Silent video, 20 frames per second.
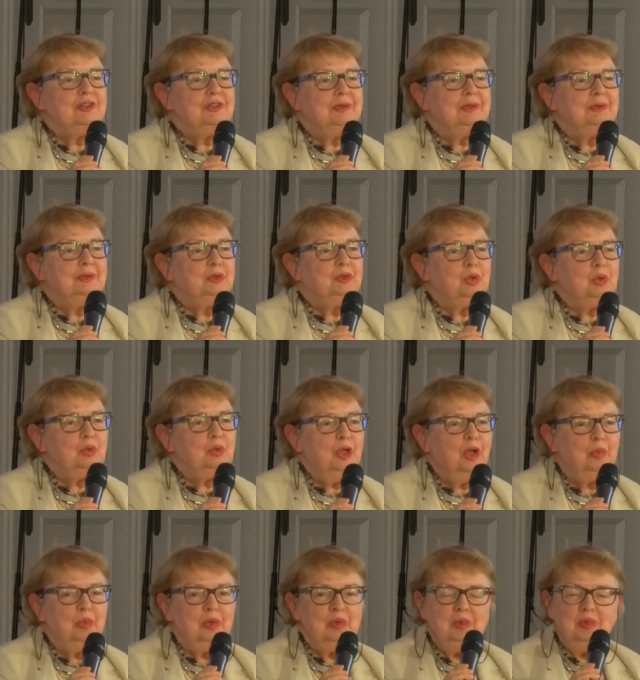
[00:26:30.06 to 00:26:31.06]
That's
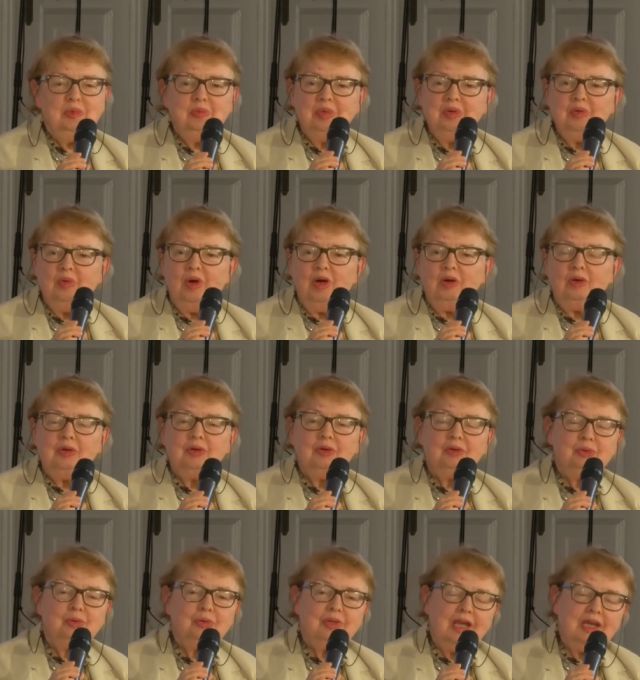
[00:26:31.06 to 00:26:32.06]
why
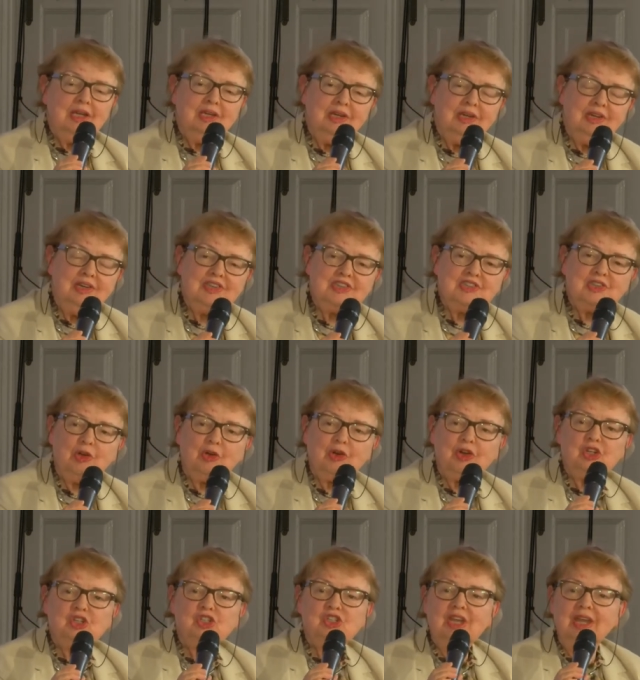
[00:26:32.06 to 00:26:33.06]
it would be
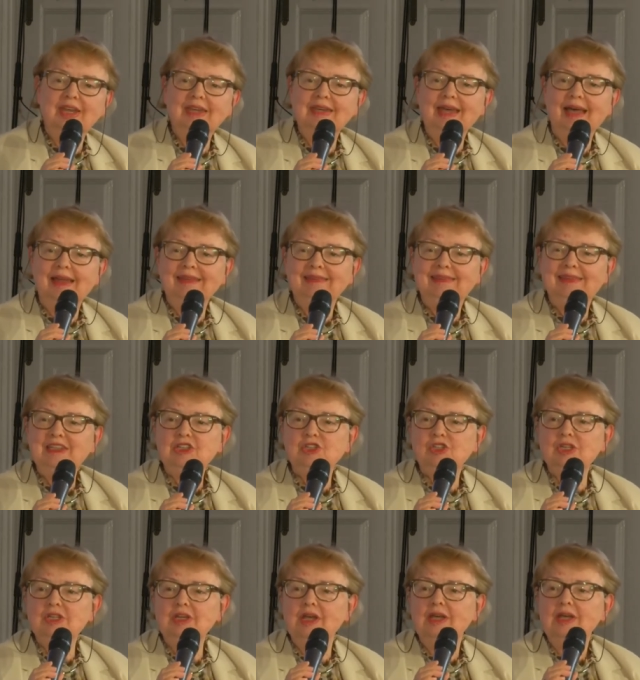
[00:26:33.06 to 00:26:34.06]
difficult for me
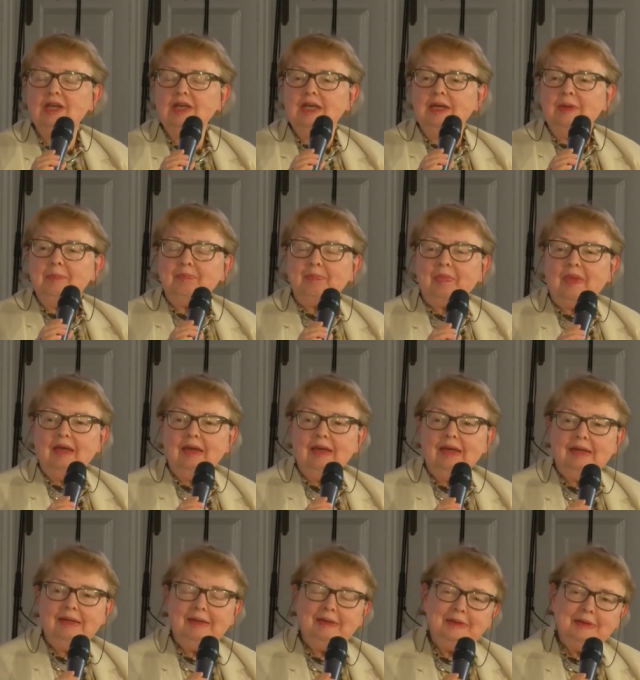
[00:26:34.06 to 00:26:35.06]

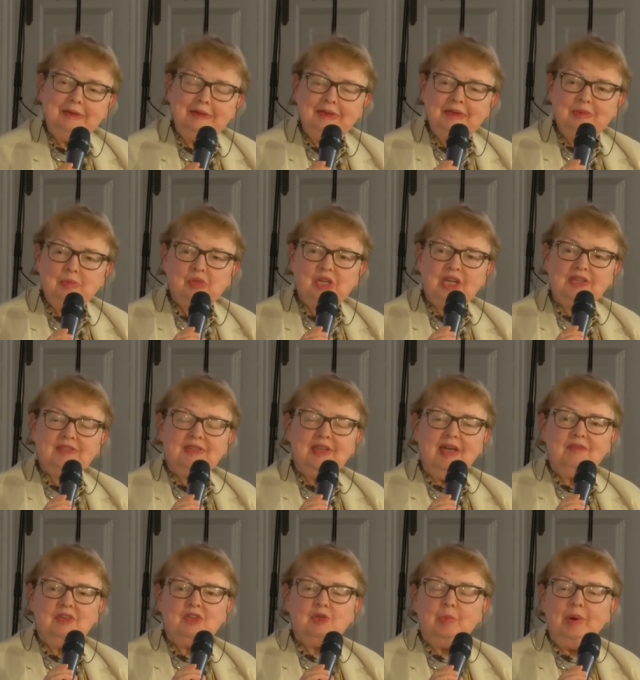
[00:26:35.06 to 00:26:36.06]
to refer
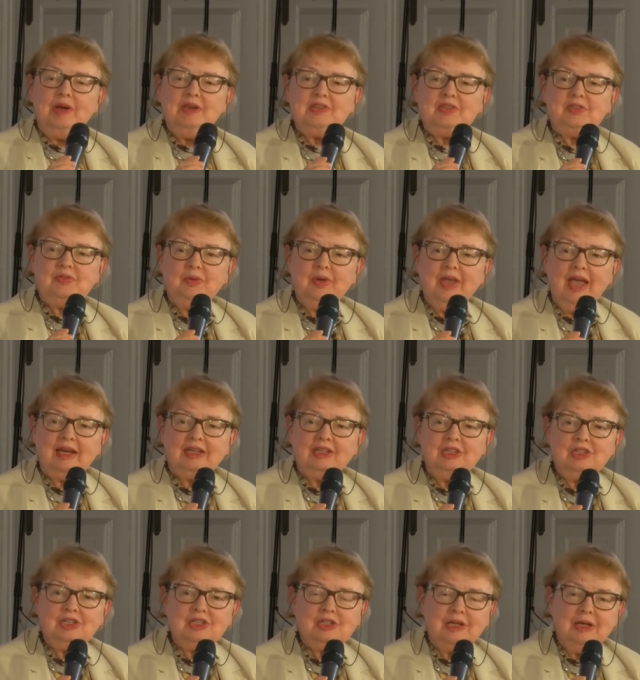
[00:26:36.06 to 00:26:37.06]
historically to
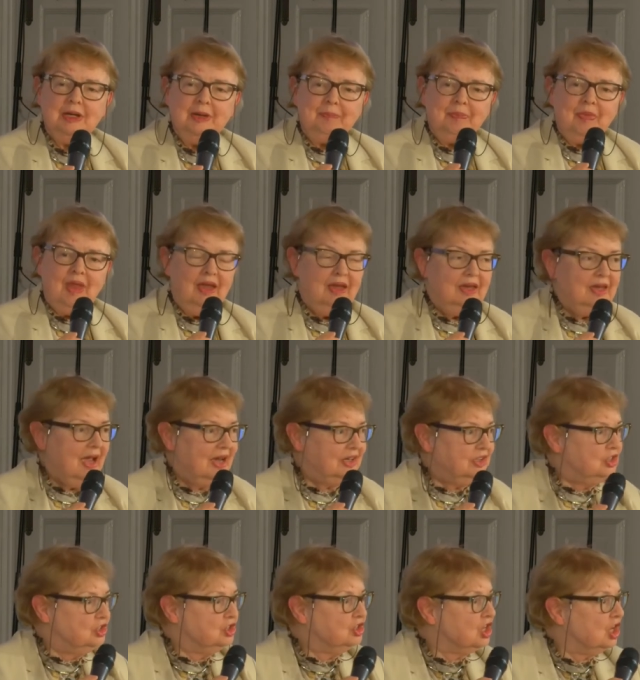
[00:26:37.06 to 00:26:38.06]
the antiquity
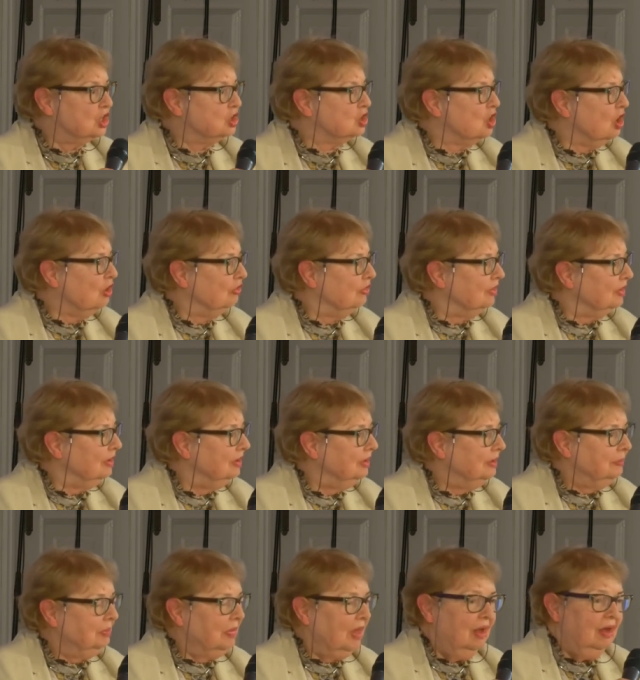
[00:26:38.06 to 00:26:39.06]
and to
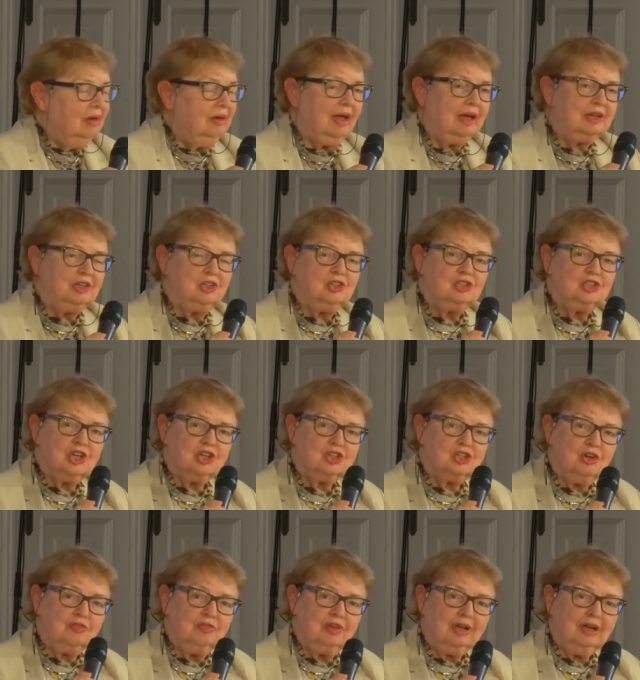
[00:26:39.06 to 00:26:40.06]
present
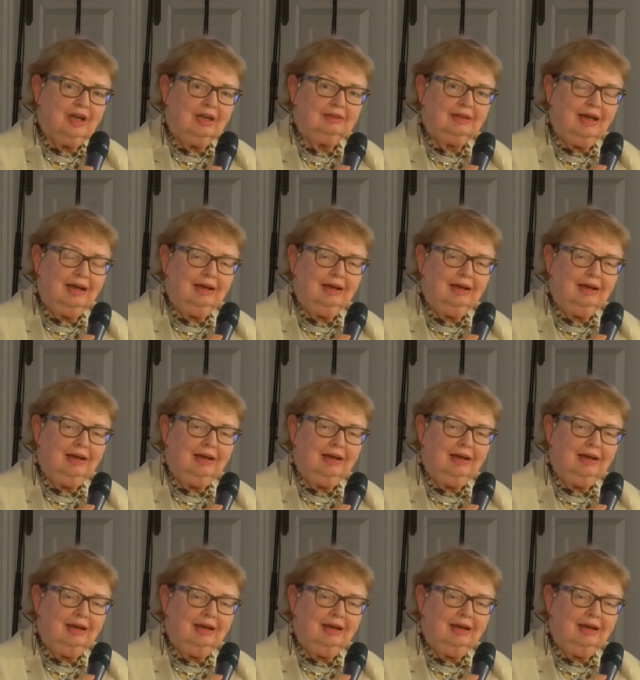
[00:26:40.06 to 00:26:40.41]
any